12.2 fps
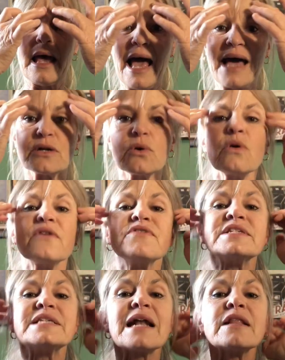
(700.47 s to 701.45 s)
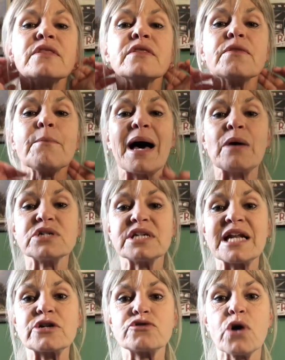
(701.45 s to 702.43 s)
And all of a sudden the mountain
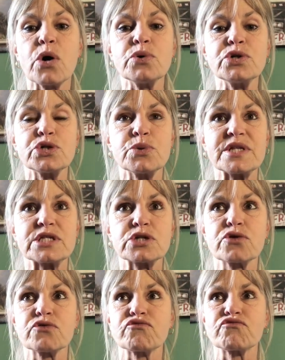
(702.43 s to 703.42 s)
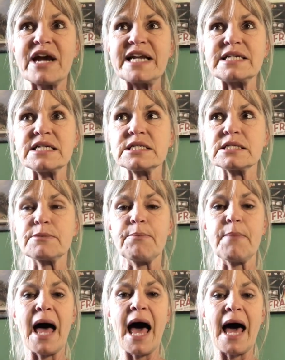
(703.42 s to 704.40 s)
had grown to its greatest
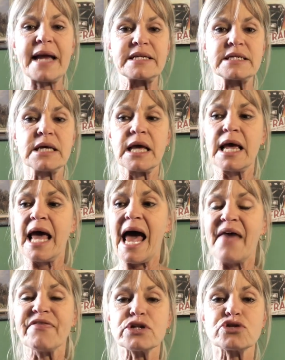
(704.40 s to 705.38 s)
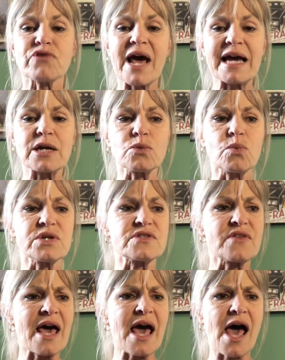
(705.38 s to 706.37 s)
height. And the dragon was
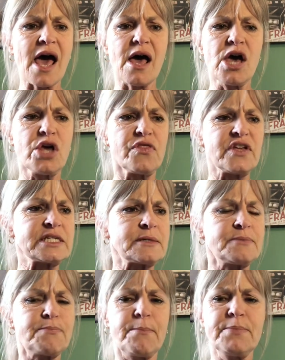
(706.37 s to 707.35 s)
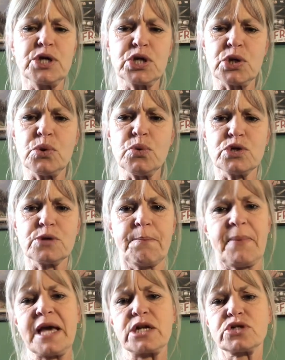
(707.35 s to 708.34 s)
there, this huge
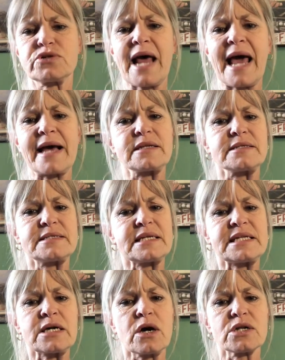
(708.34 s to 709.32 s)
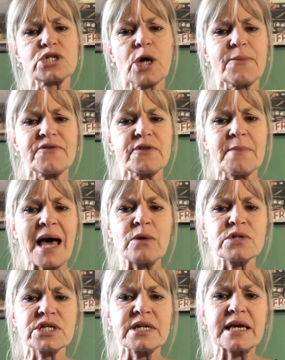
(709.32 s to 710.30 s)
big dragon sitting on top of the
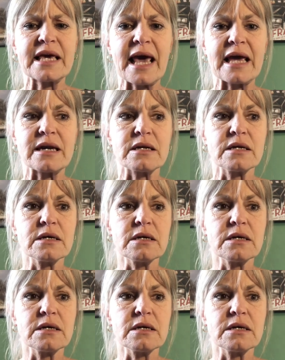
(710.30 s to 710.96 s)
mountain again.